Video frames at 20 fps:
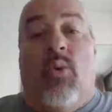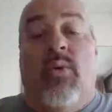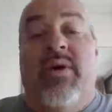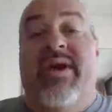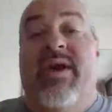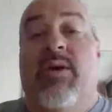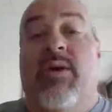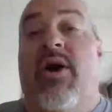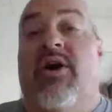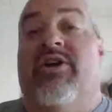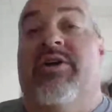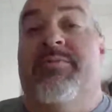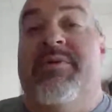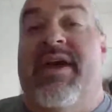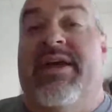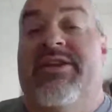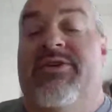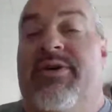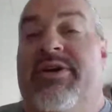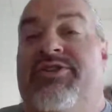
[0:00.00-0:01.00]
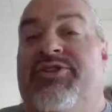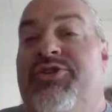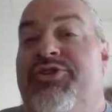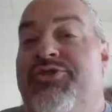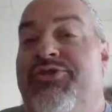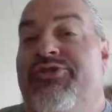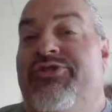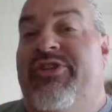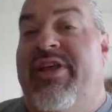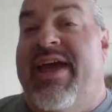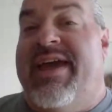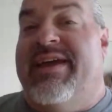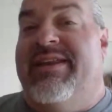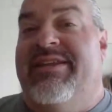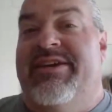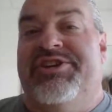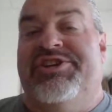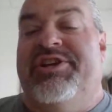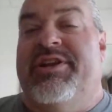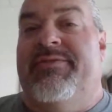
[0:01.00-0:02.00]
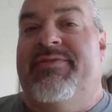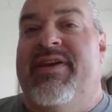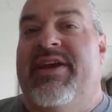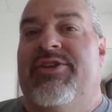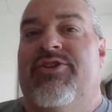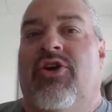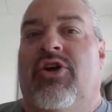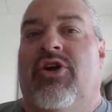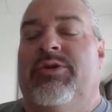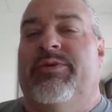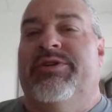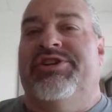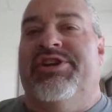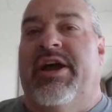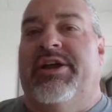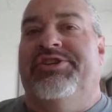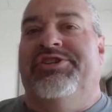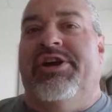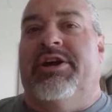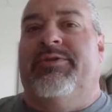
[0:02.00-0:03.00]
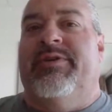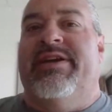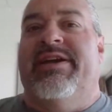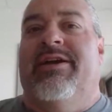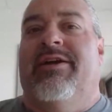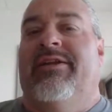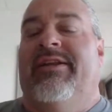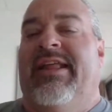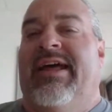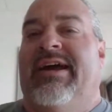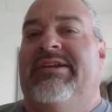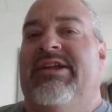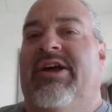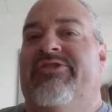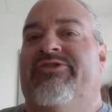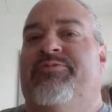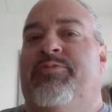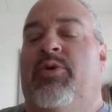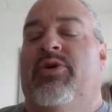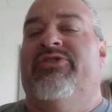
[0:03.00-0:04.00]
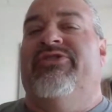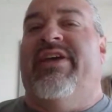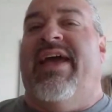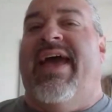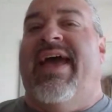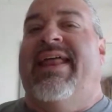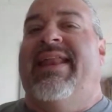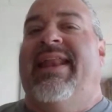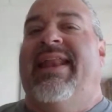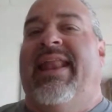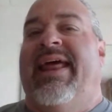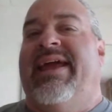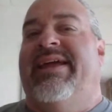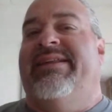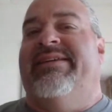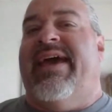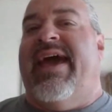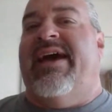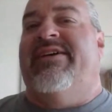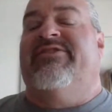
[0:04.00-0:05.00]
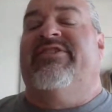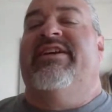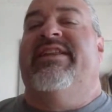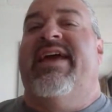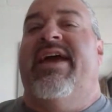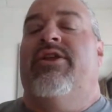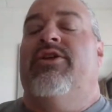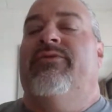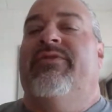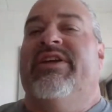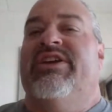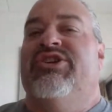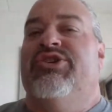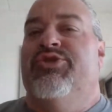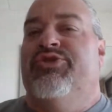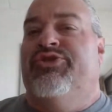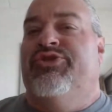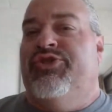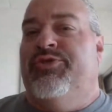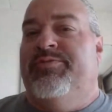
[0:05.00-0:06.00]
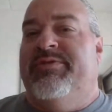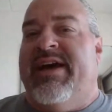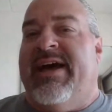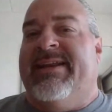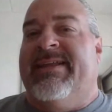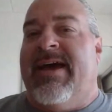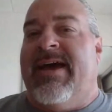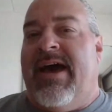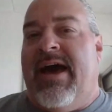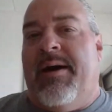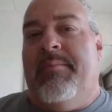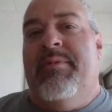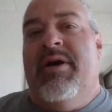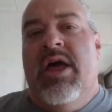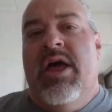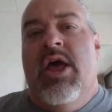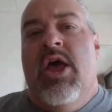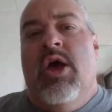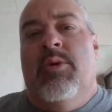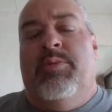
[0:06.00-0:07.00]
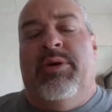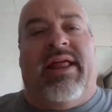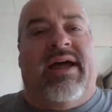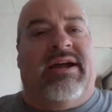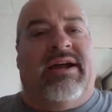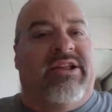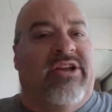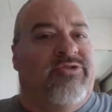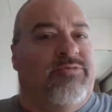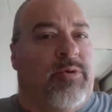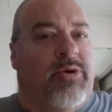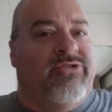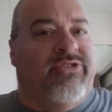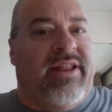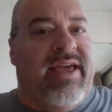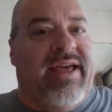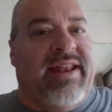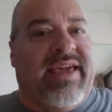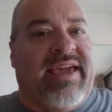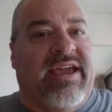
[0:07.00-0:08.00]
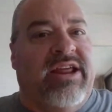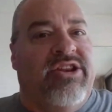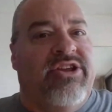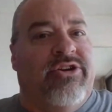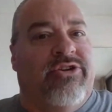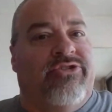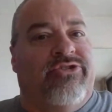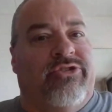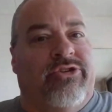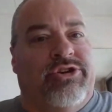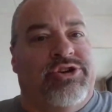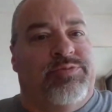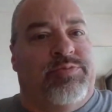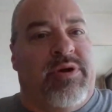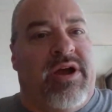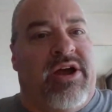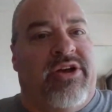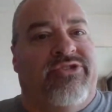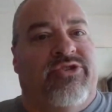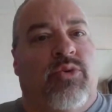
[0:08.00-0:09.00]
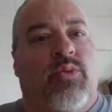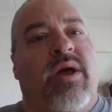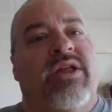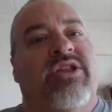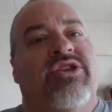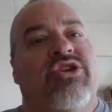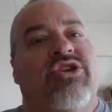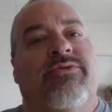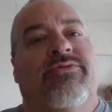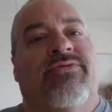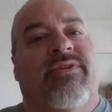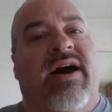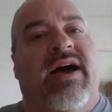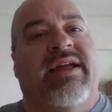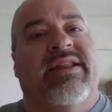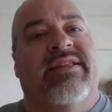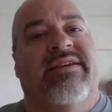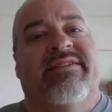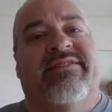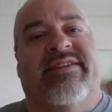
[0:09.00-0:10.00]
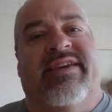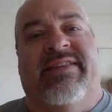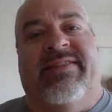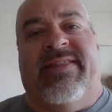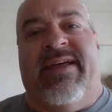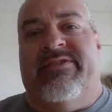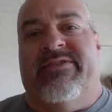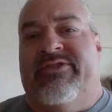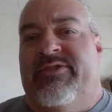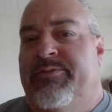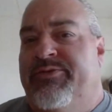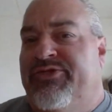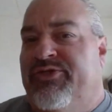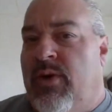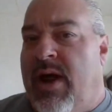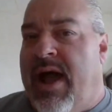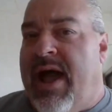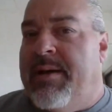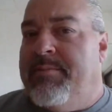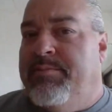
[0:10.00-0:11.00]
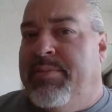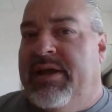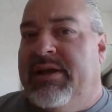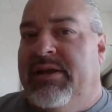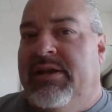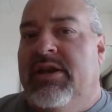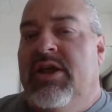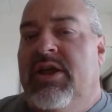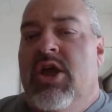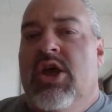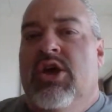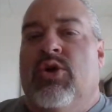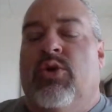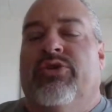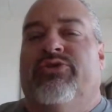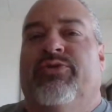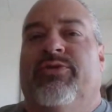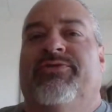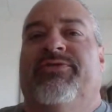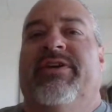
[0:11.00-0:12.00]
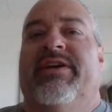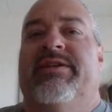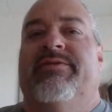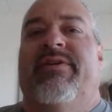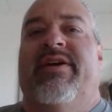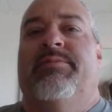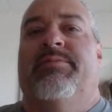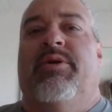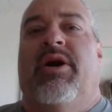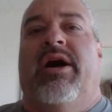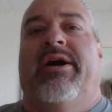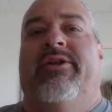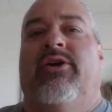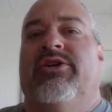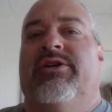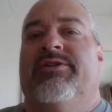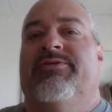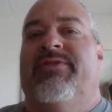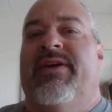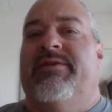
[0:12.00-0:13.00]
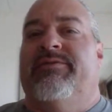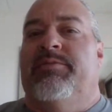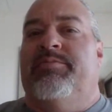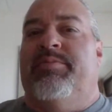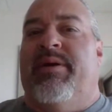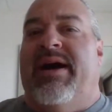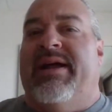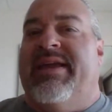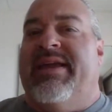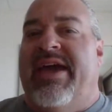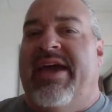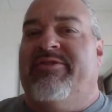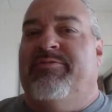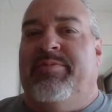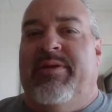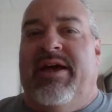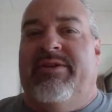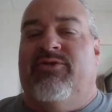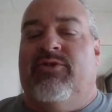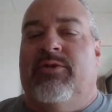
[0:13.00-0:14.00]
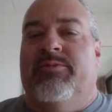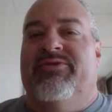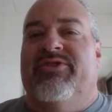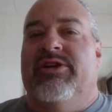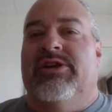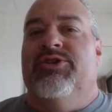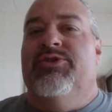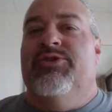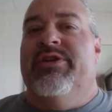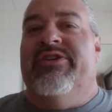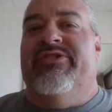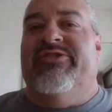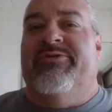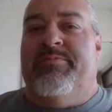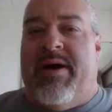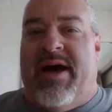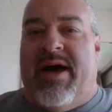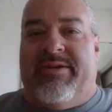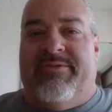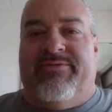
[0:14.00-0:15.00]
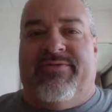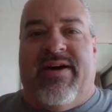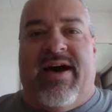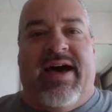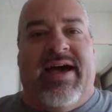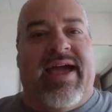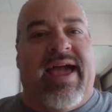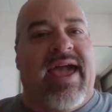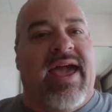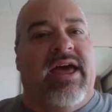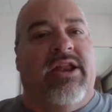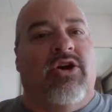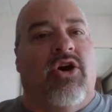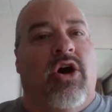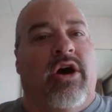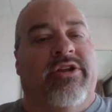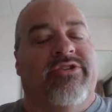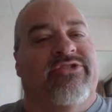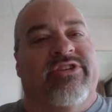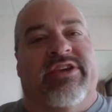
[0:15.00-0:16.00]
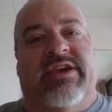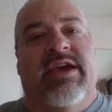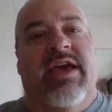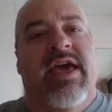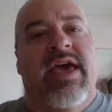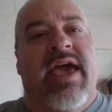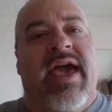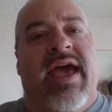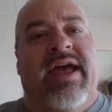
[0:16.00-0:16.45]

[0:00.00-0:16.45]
We welcome you into a Tuesday edition of Hittin' Hard with Jon Chuckery here on Locked On Sports Atlanta, asking you to head over to YouTube.com. Put Locked On Sports Atlanta into your search browser. When you find us, hit that subscribe button. Of course, we're free and available on all your favorite podcast platforms, including Spotify and Odyssey.